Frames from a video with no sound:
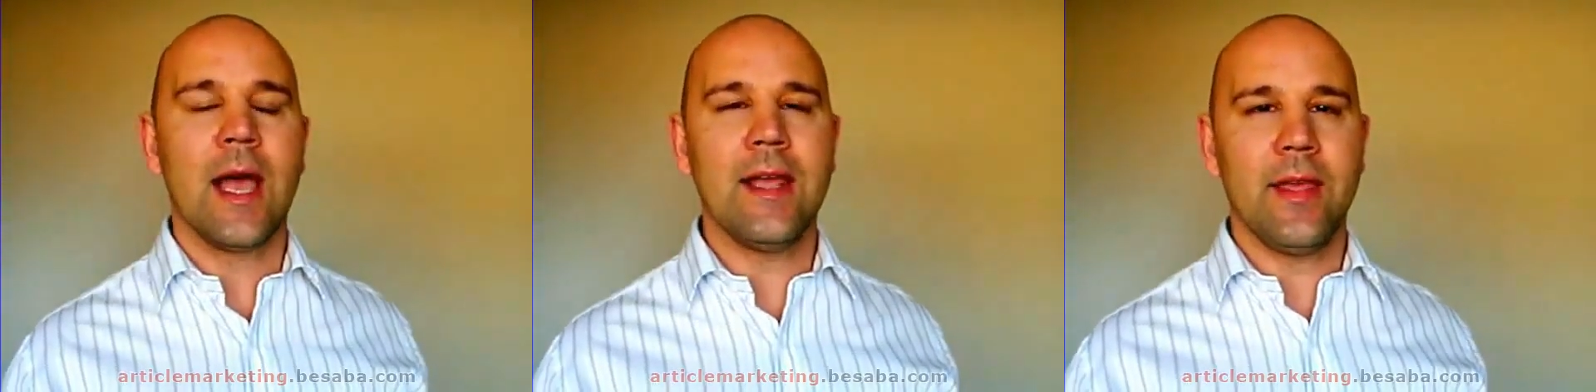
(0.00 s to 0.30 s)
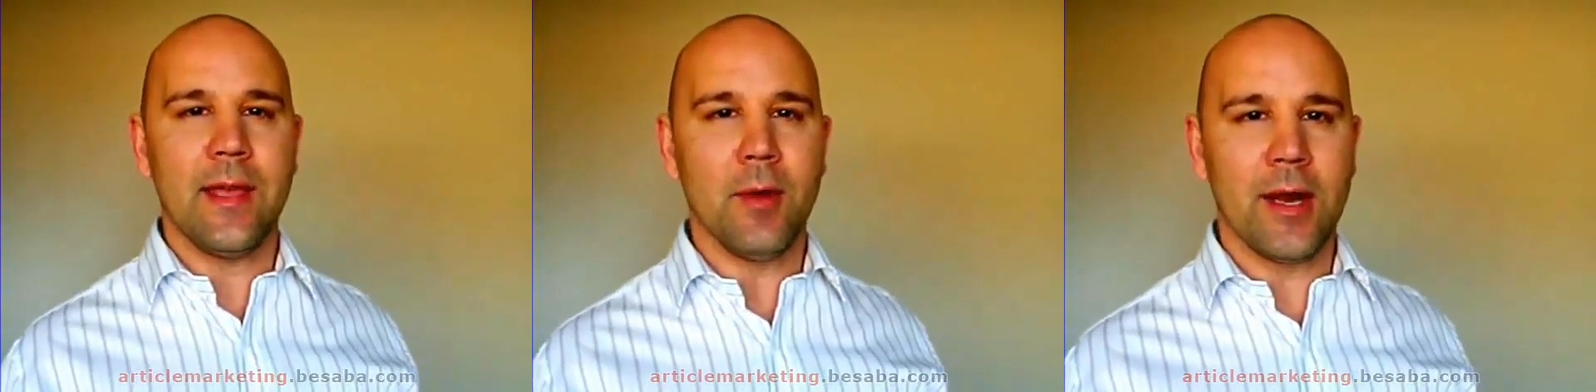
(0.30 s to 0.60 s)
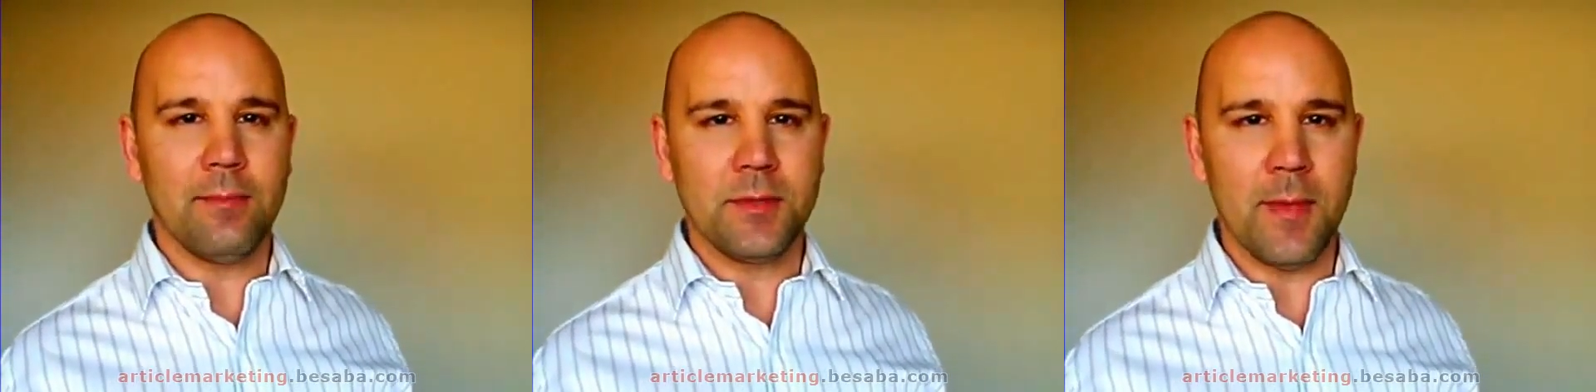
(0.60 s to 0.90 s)
Hey there,
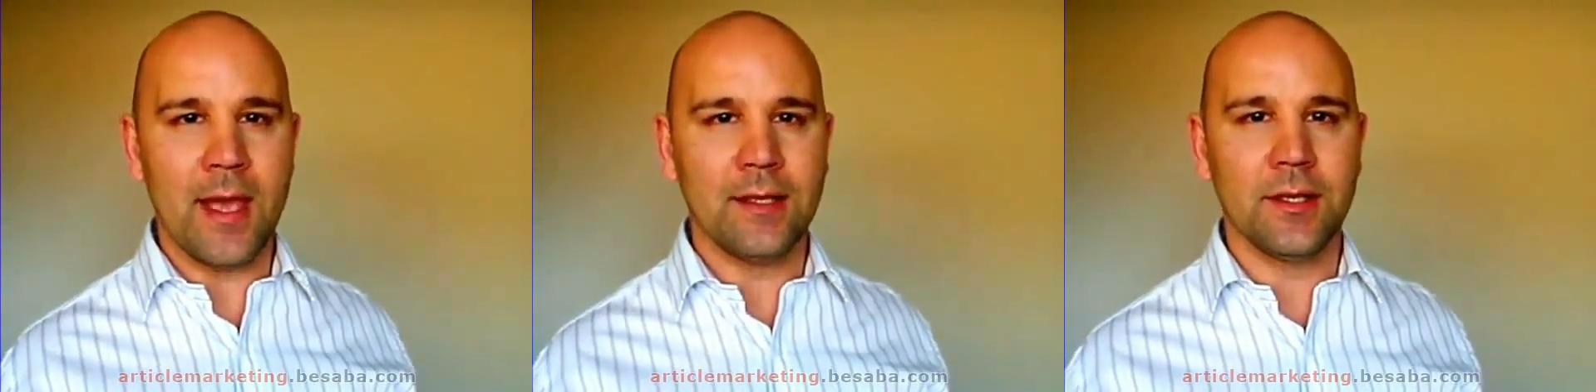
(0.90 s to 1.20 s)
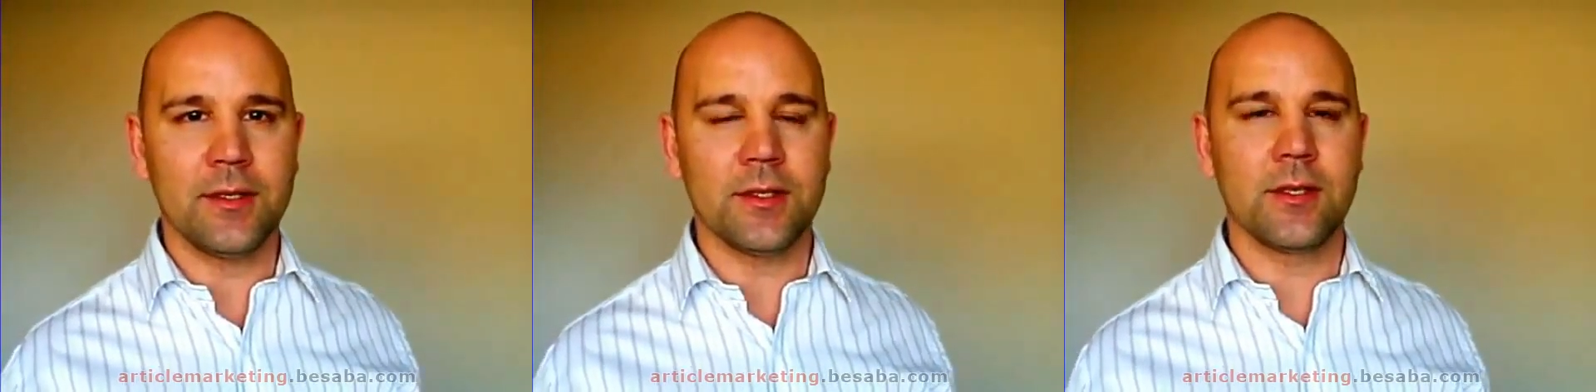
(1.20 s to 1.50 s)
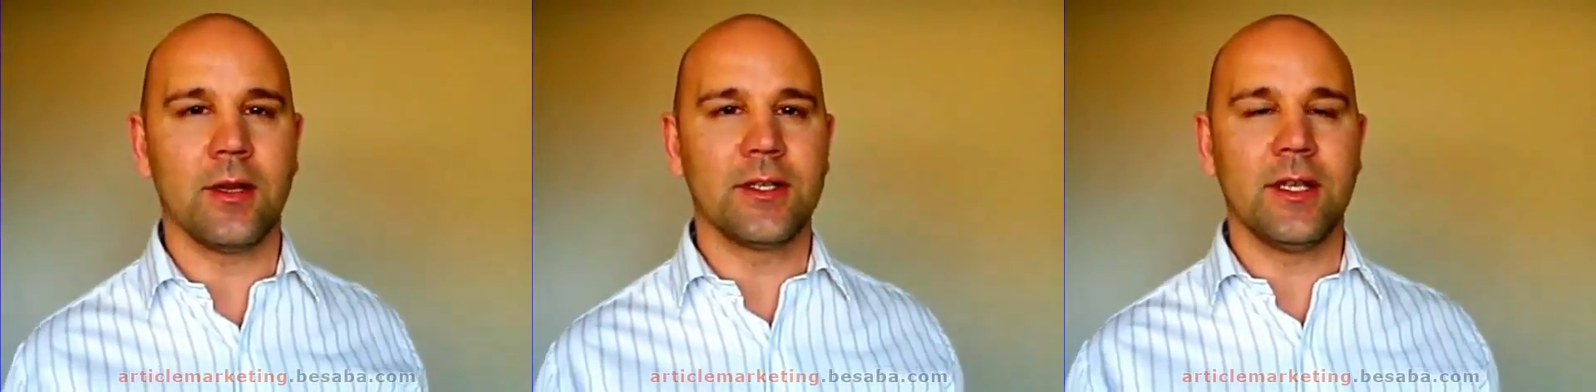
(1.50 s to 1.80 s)
my name's Matt. I'd
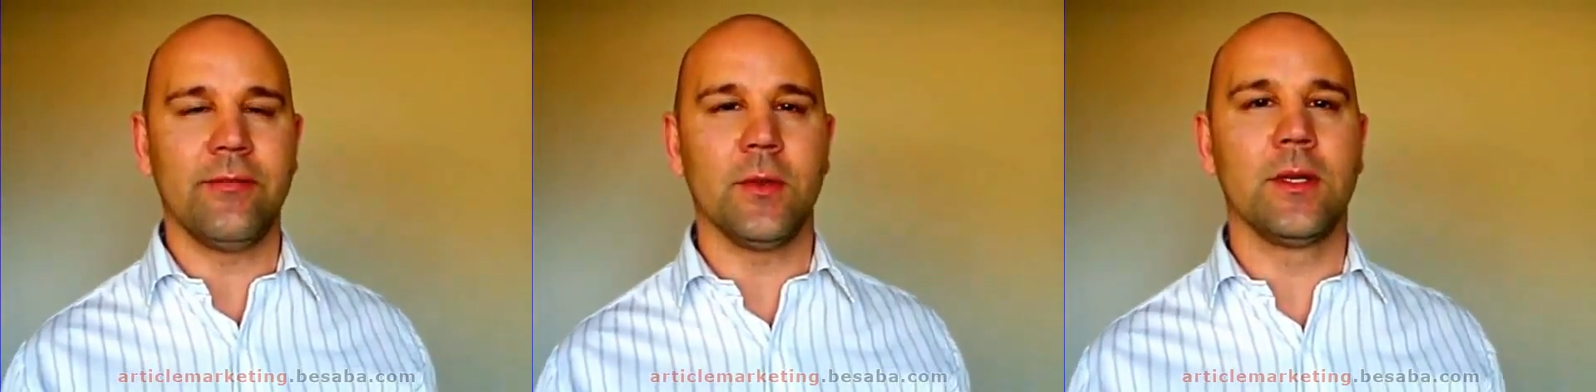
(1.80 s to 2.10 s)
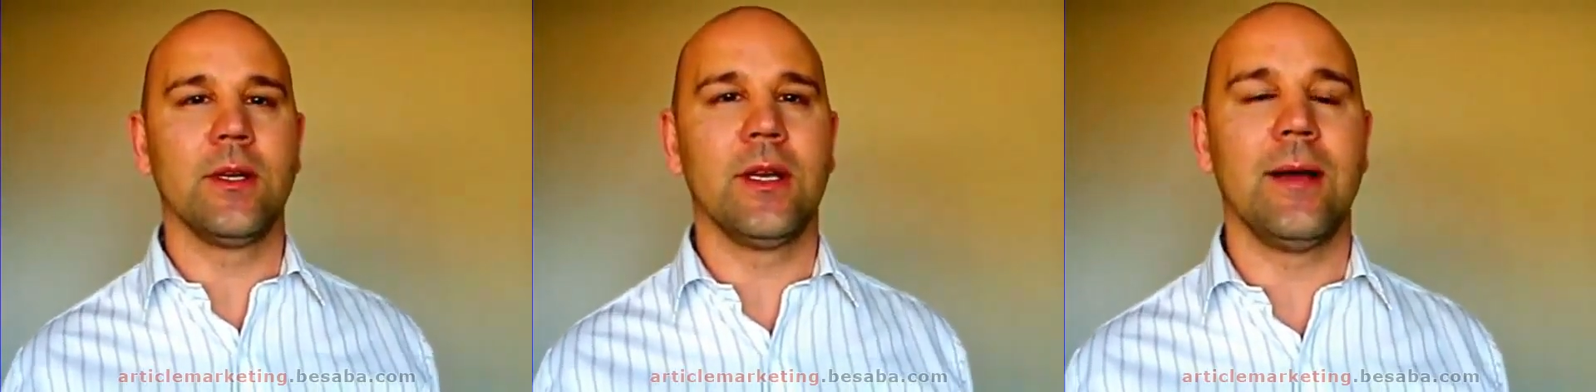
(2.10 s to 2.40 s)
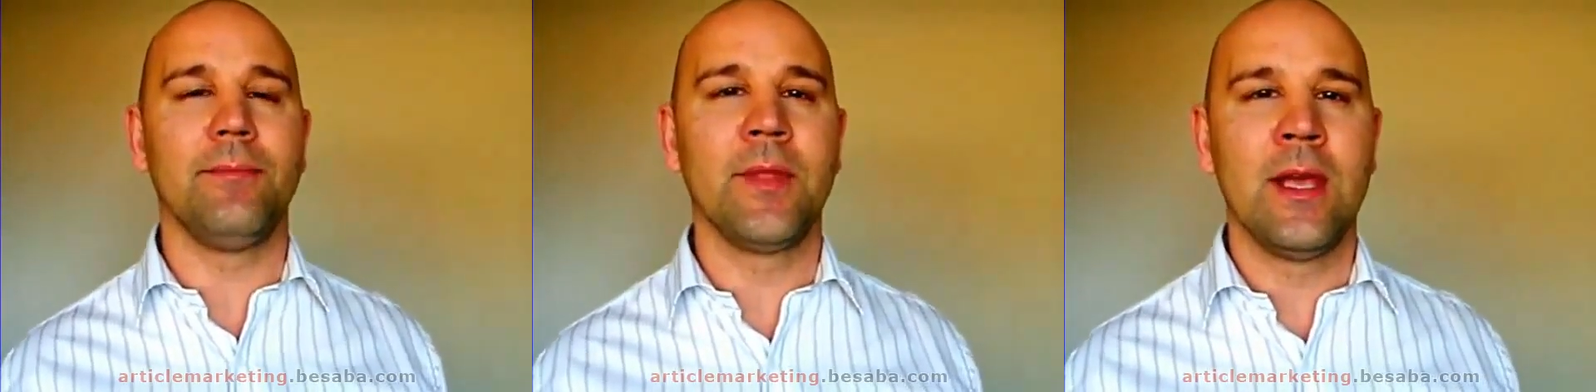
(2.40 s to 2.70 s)
just like to give you a little
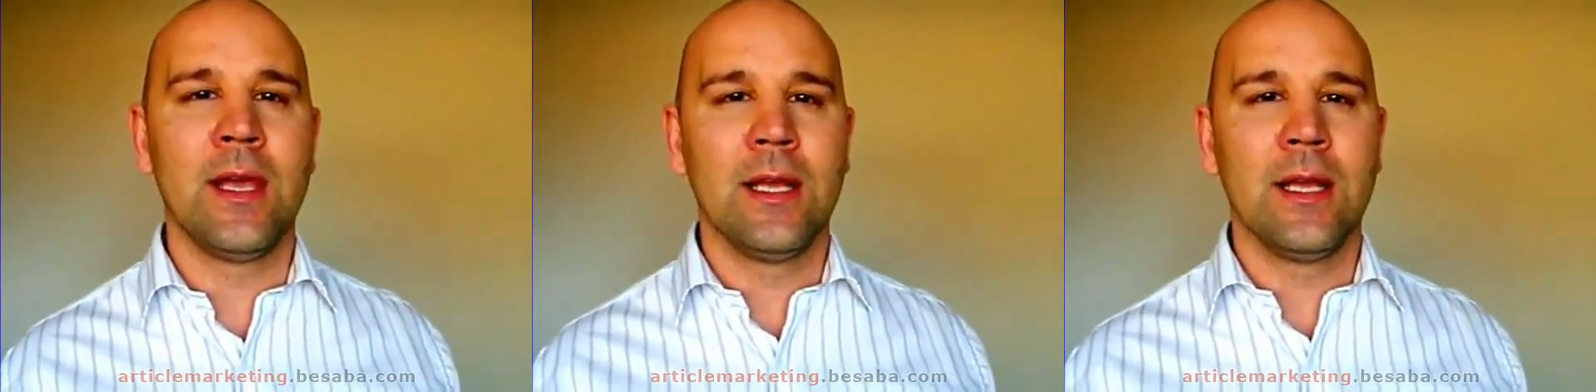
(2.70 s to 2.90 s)
um,